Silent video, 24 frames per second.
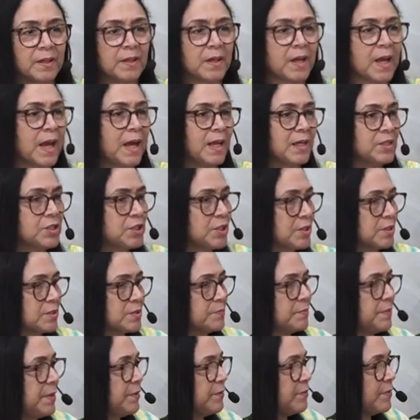I'll
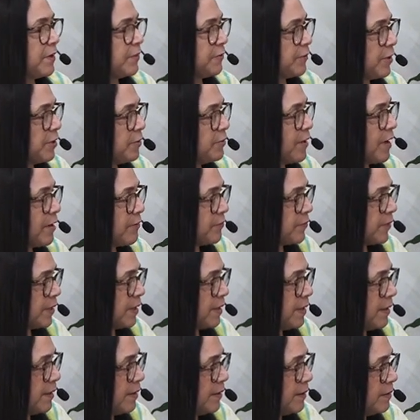just be very graphic
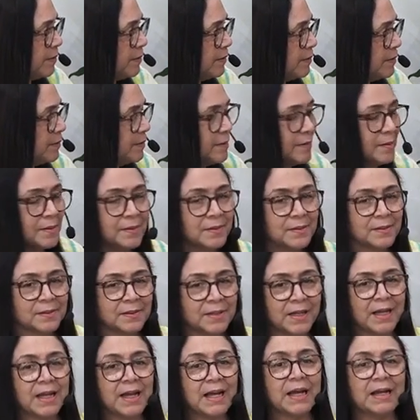here.
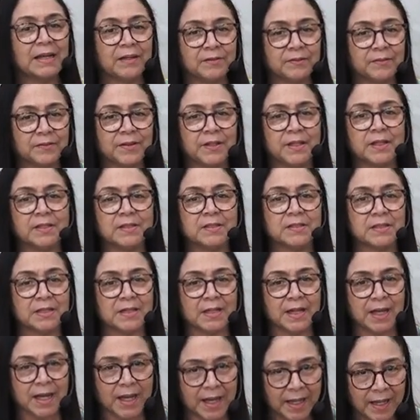The kind of things
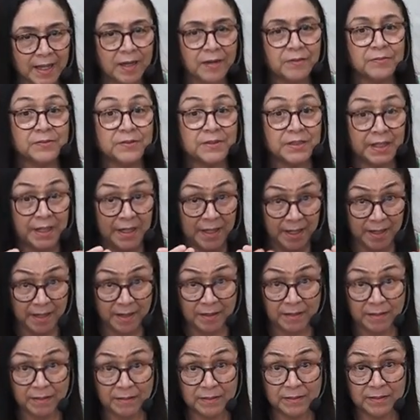that I have to
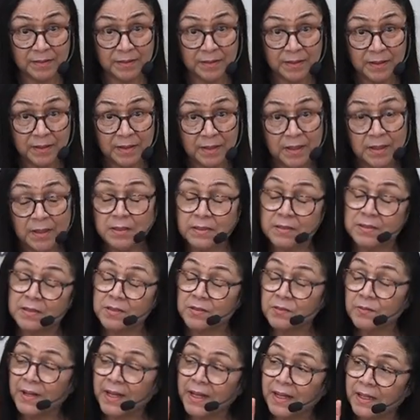hear. This
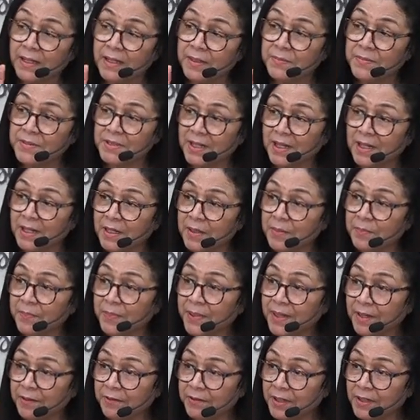is why I keep telling
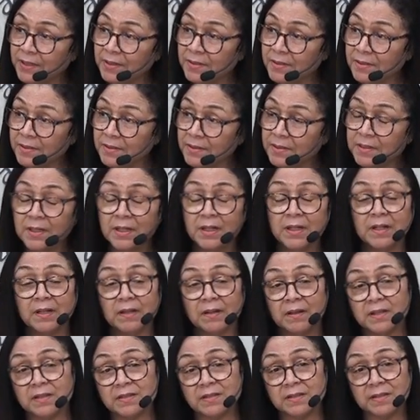parents
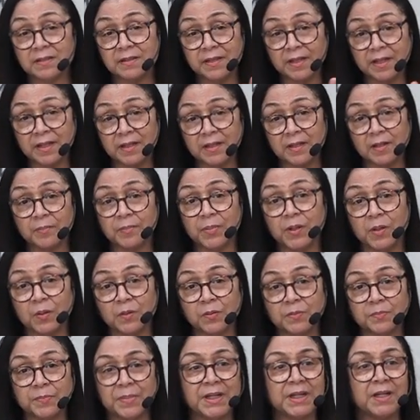this thing
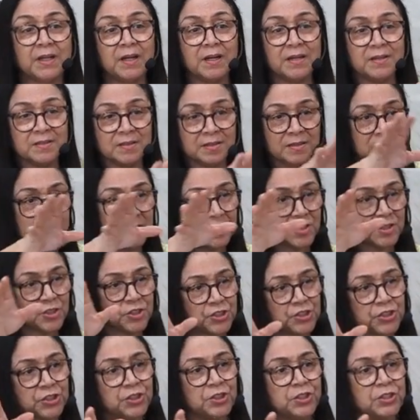about because it's the
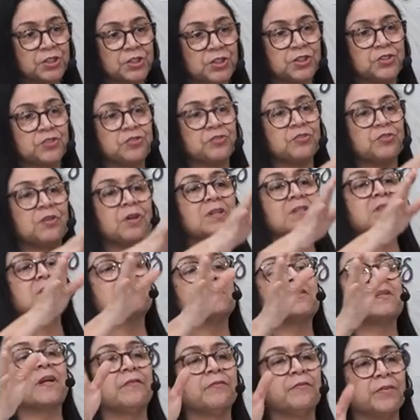church,
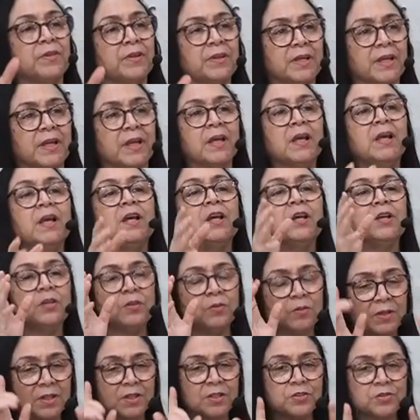trust everything.
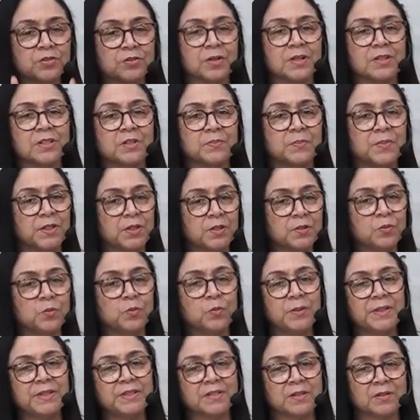You can trust, but no
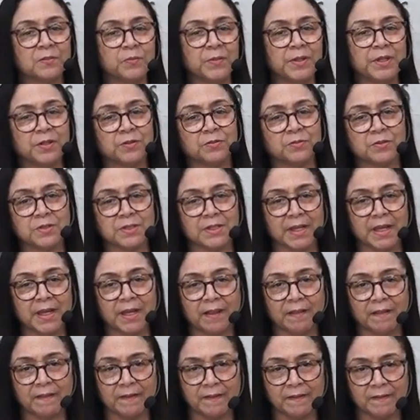weeds and wheat grow
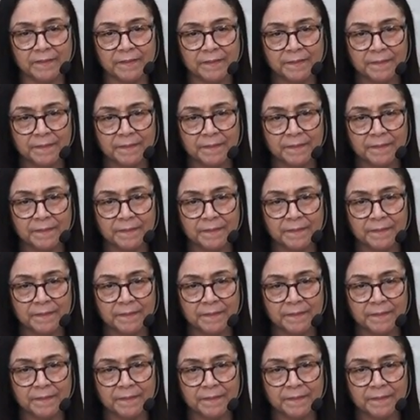together.